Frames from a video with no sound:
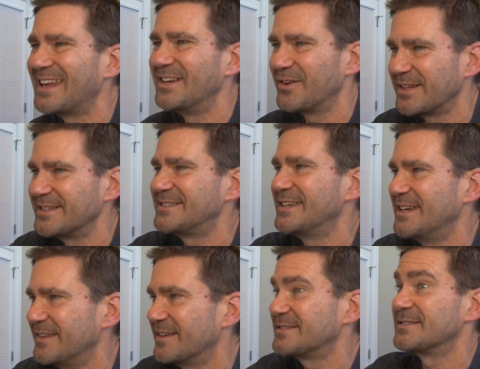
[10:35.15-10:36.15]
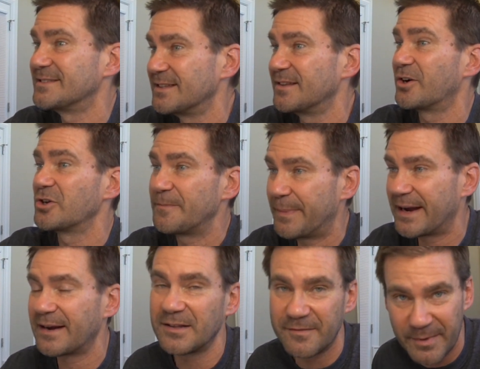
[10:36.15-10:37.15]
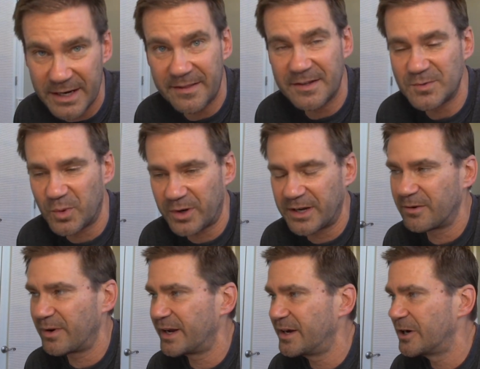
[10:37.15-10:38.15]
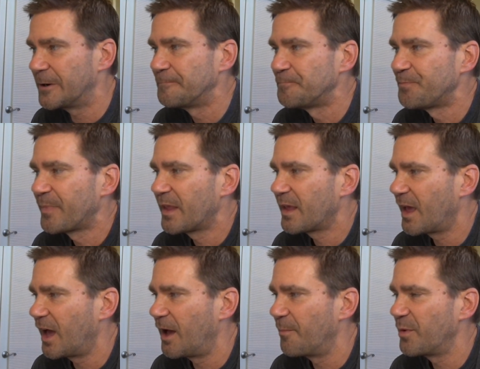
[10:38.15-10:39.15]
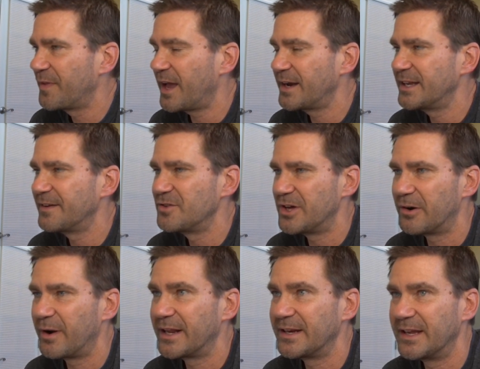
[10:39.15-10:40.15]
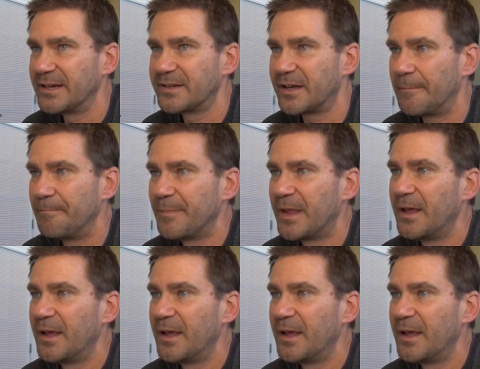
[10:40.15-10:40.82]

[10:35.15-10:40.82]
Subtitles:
and you can see this is a large pile of money that's working right here with the idea of generating income.